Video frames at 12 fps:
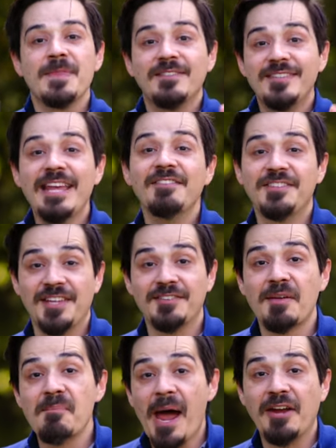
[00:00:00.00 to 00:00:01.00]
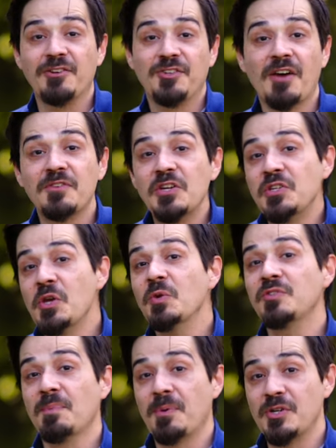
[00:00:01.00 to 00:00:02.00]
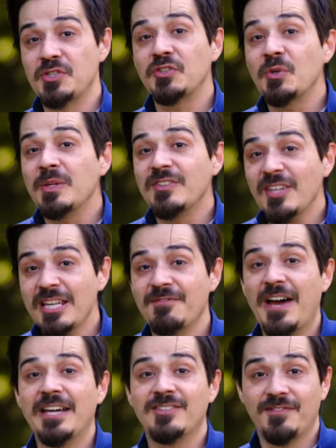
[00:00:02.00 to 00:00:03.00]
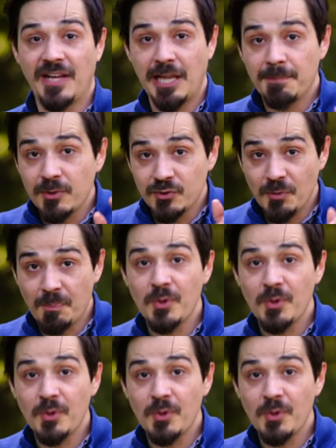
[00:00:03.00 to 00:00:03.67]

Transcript: Steven says that Microsoft could use the purchase to incentivize developers to